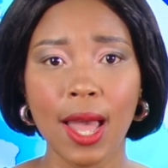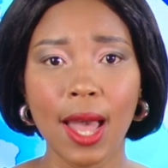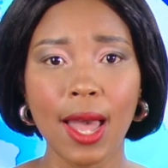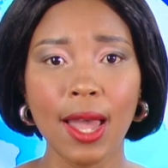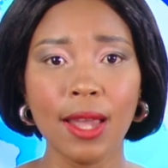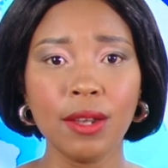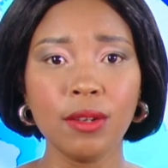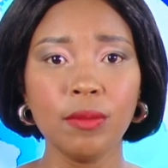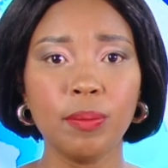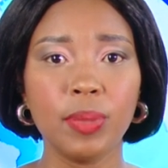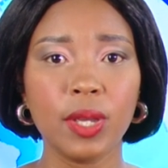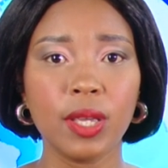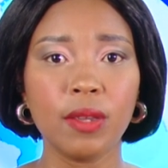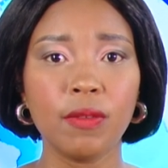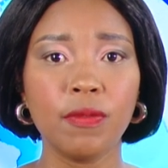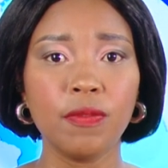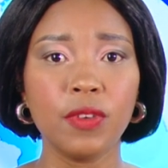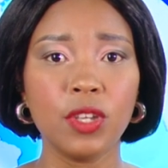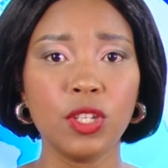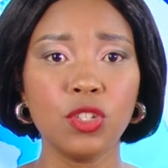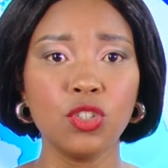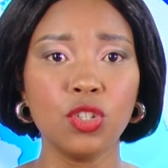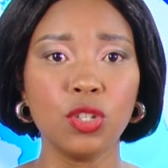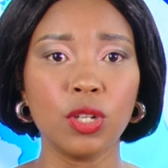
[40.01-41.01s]
and being
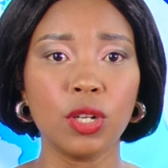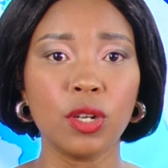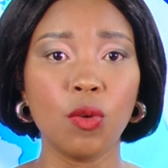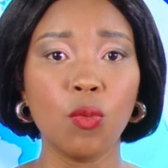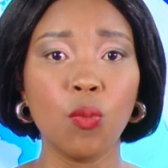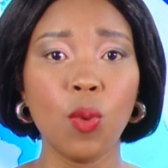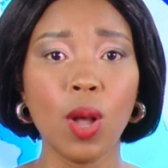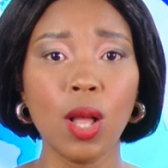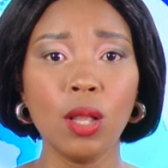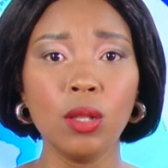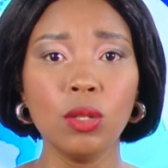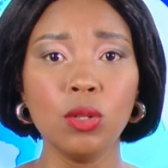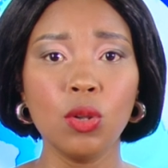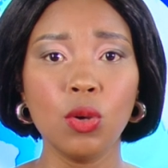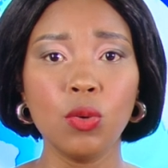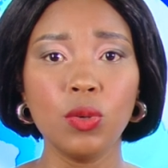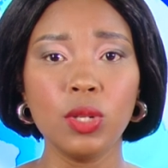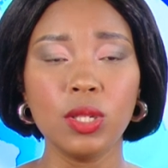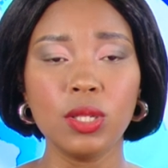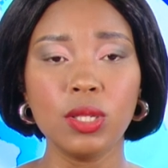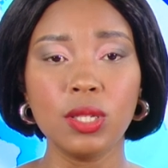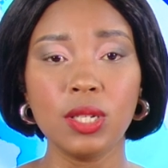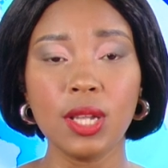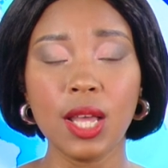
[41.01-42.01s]
featured in a
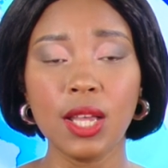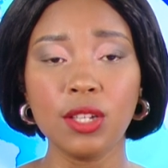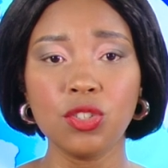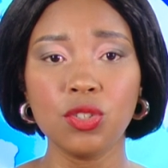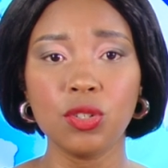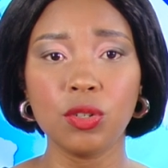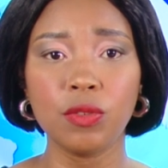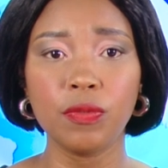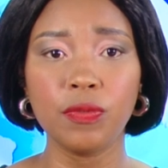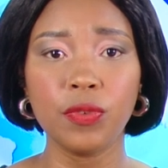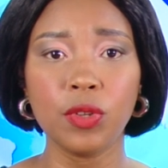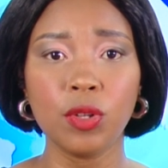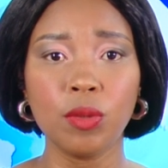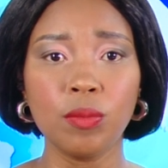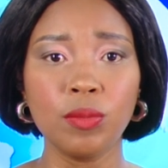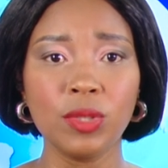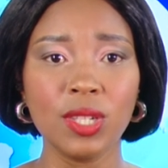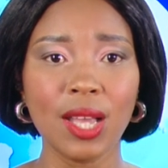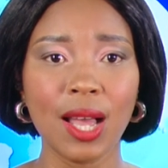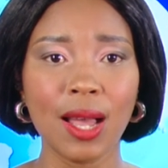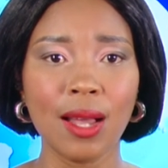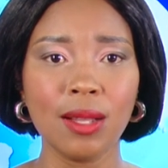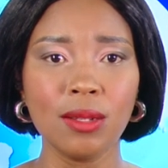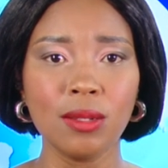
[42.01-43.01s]
well-known international film
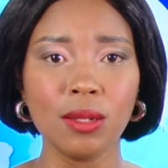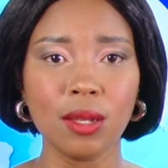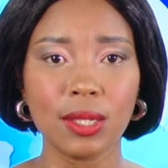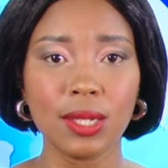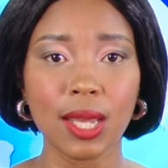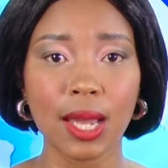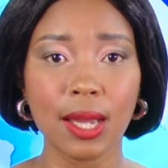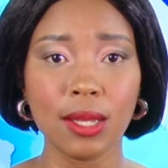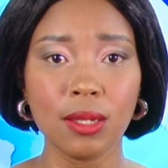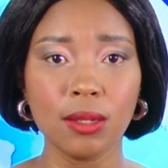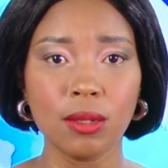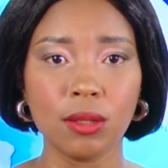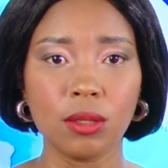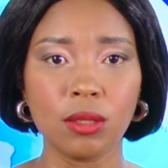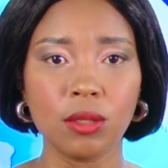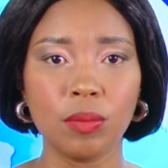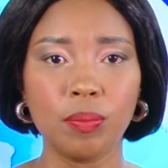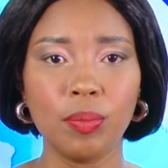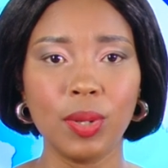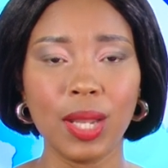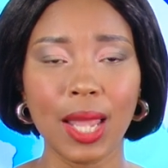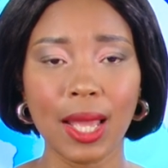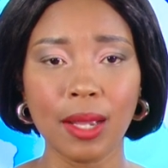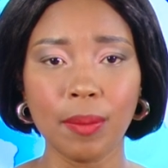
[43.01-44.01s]

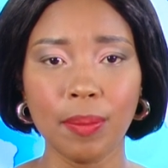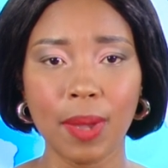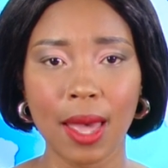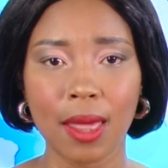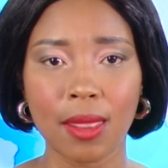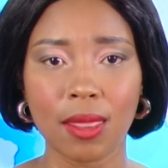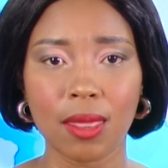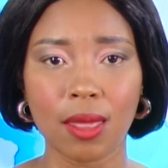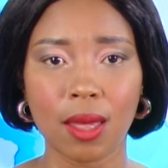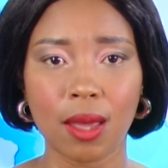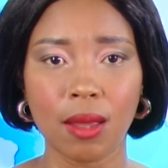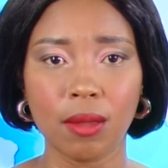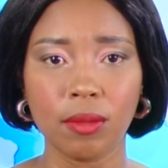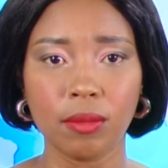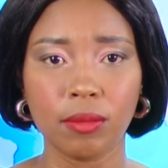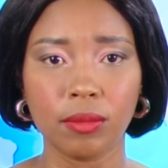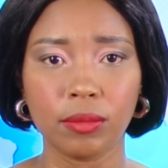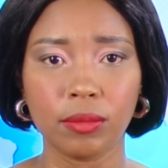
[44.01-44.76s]
titled Black Panther